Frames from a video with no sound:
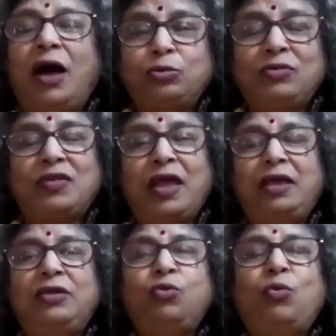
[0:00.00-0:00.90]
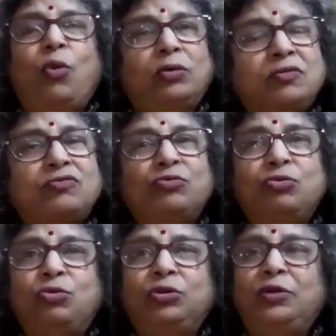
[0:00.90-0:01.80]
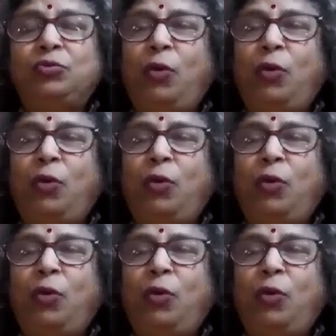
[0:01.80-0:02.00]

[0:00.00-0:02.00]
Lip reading: outside who wants to know that